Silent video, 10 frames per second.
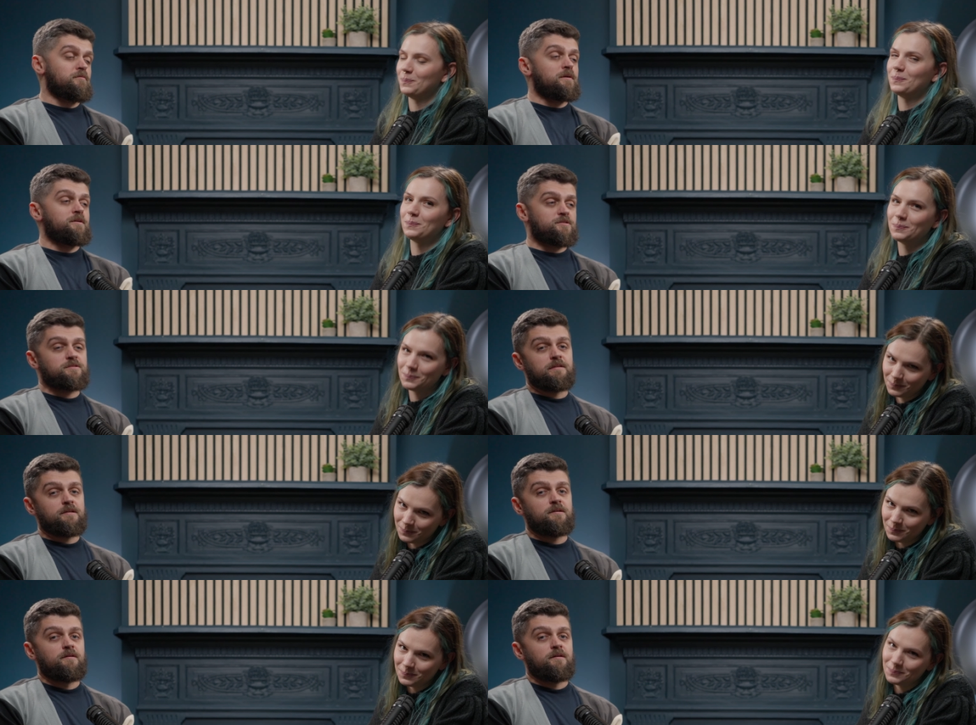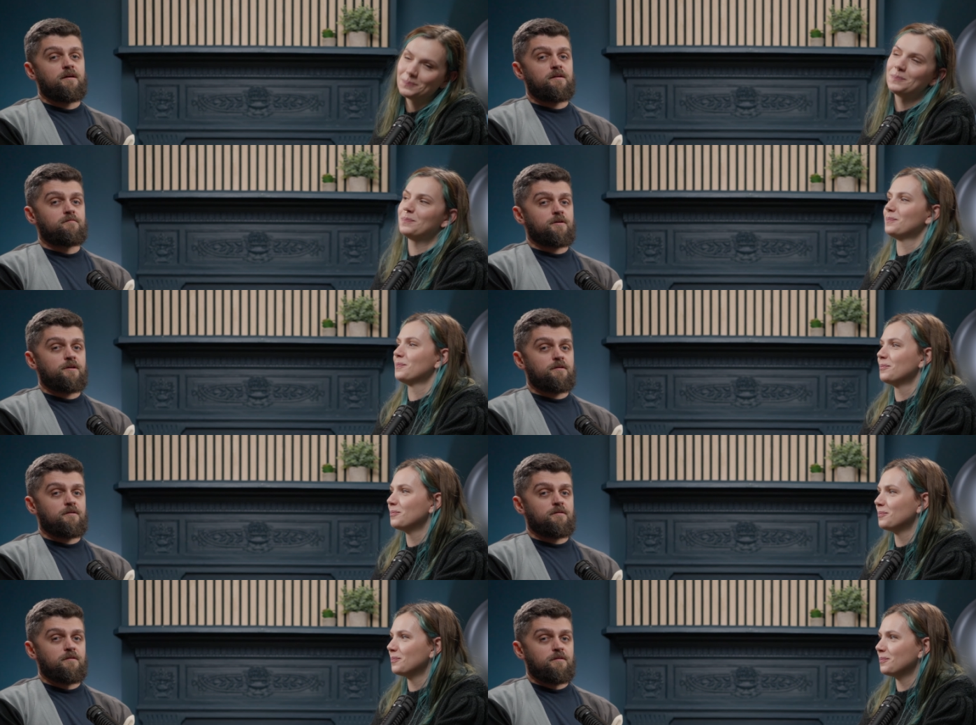Speaker 1: religiously, and we're
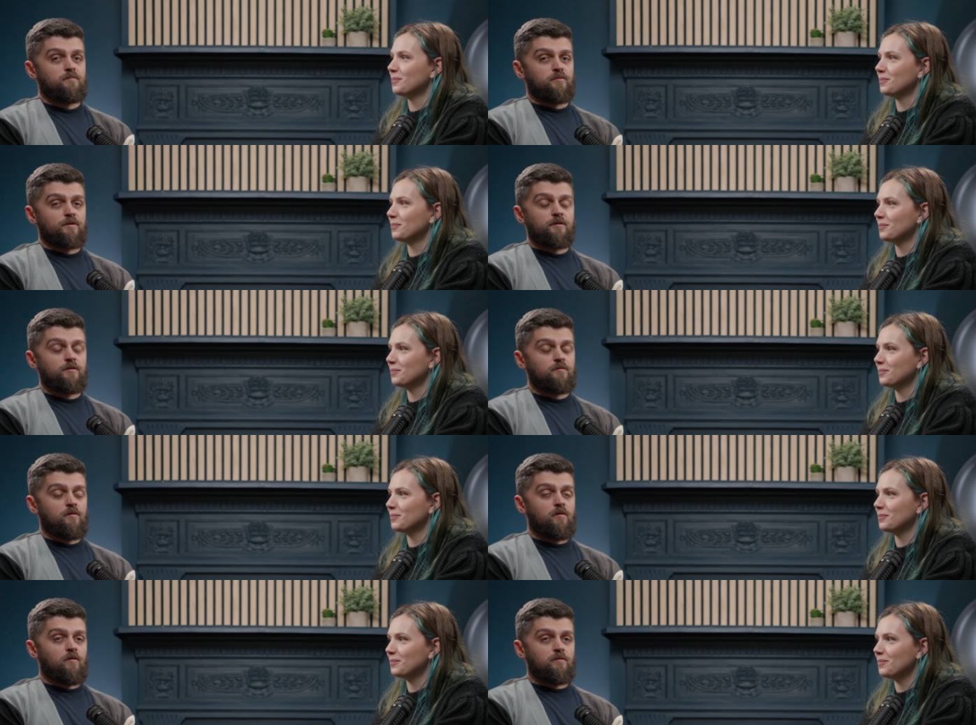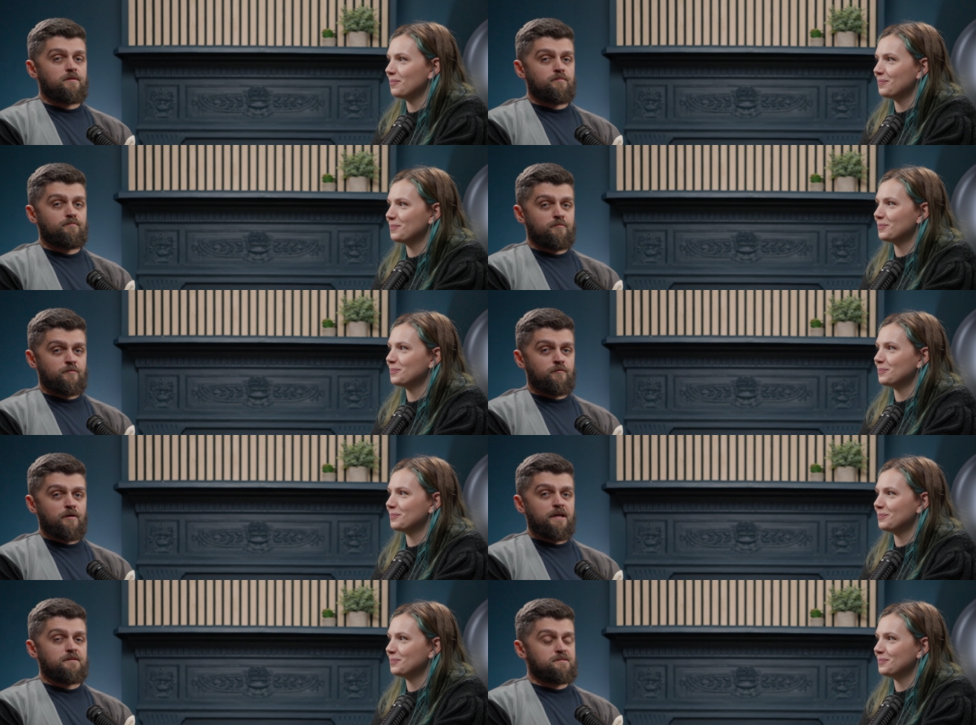here bring you all the
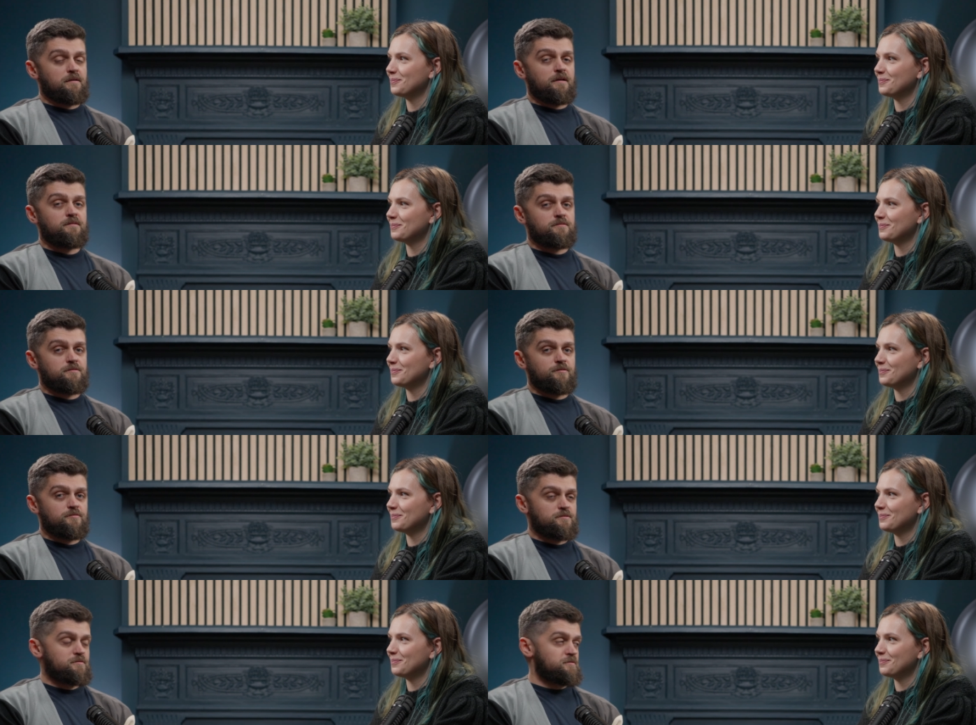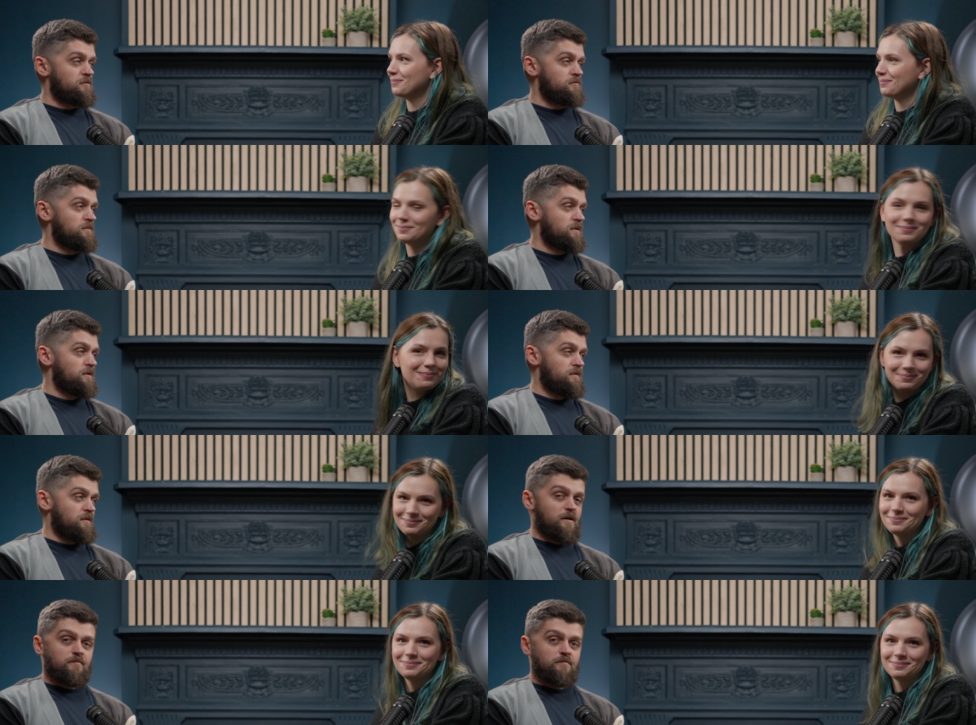greatest and latest news. So
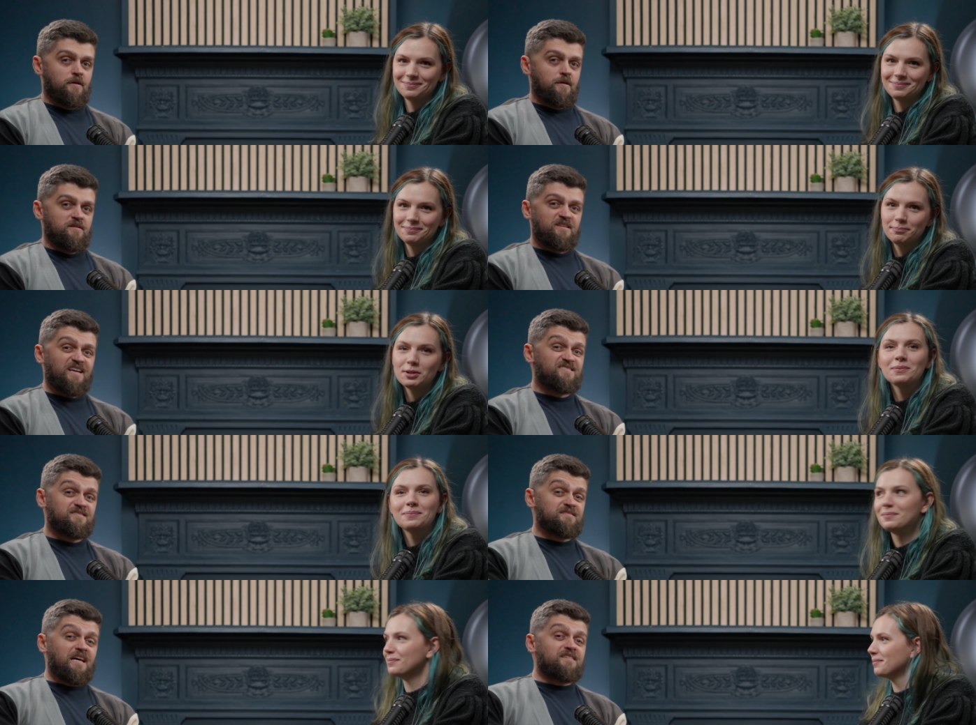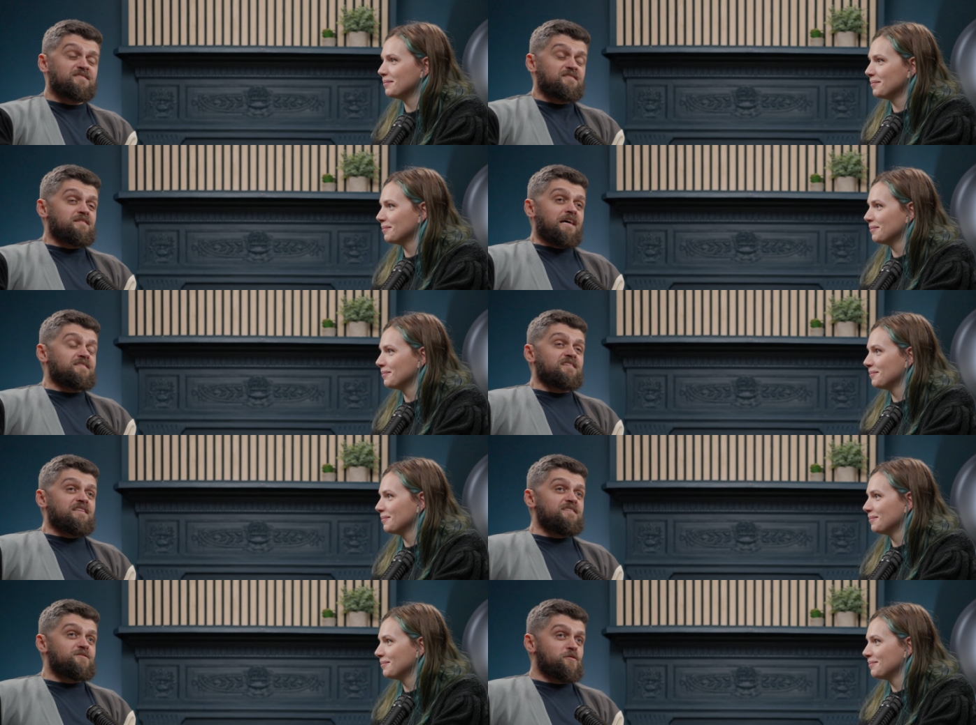um, that's yeah. that's that's the
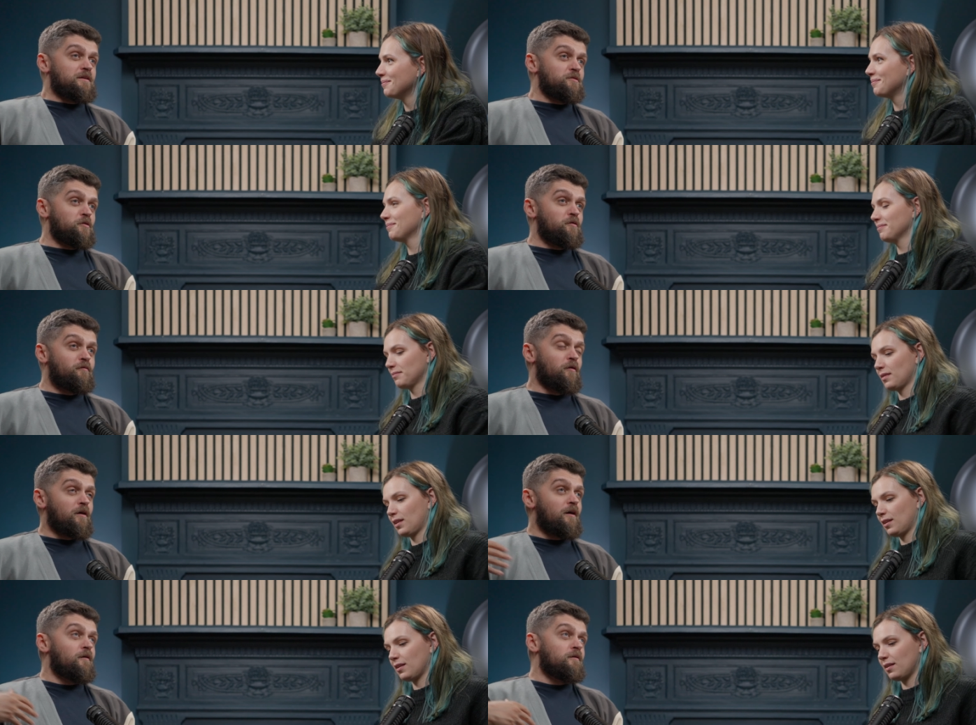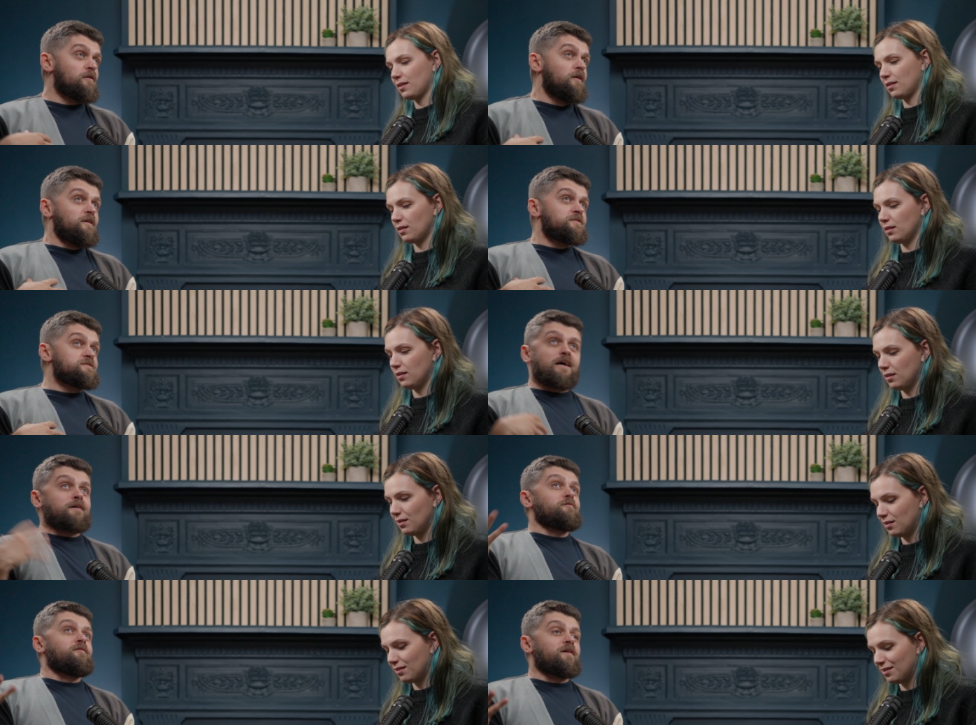least you can do for our
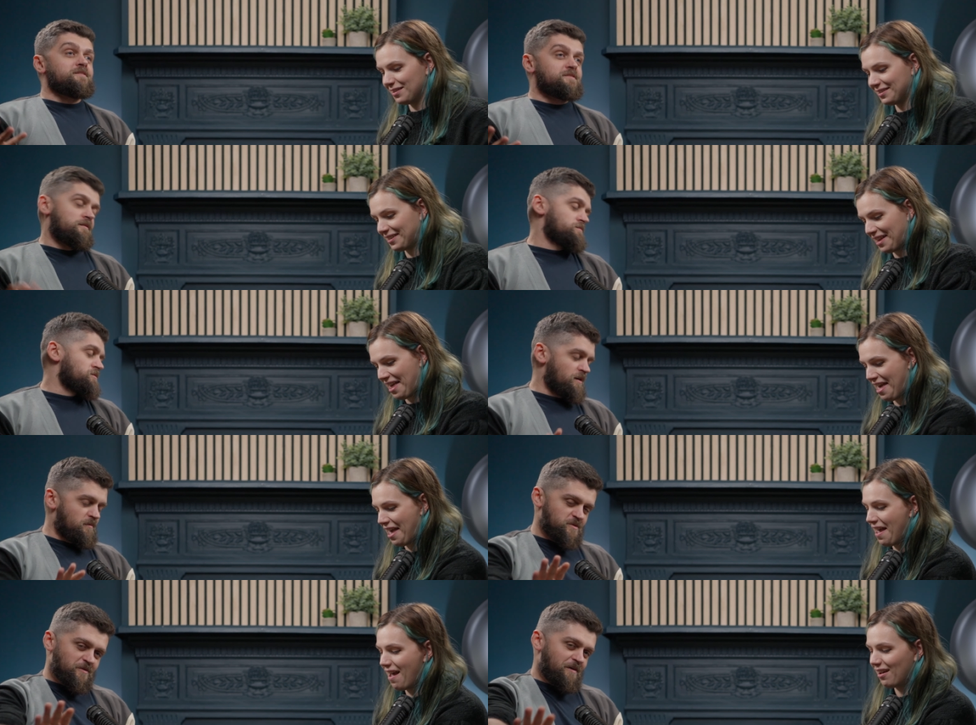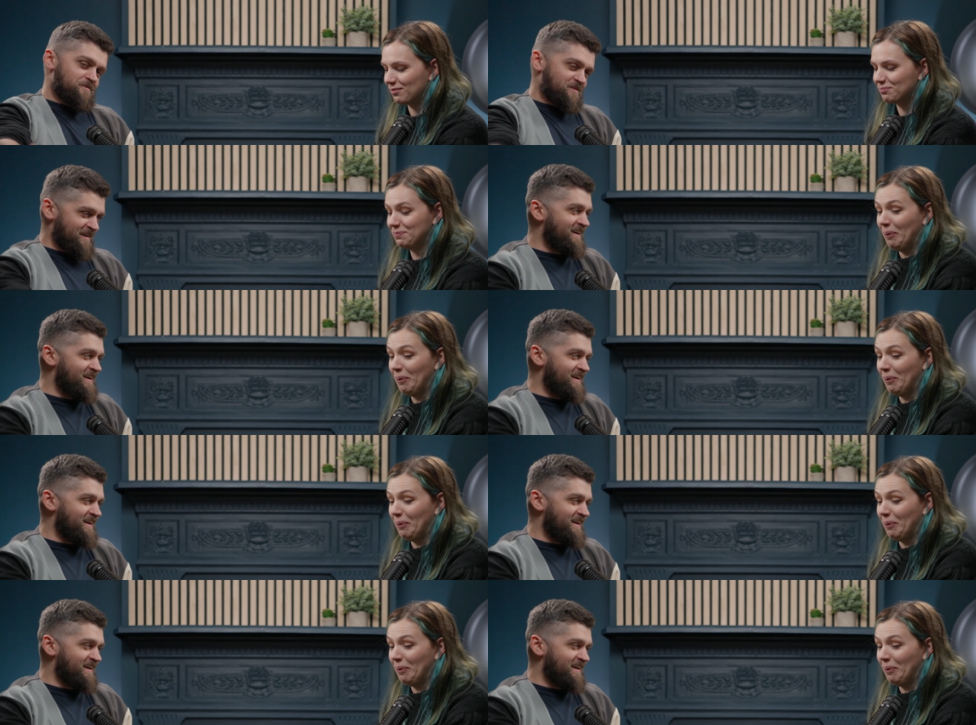sacrifice here. I'm joking. I'm joking. I'm joking.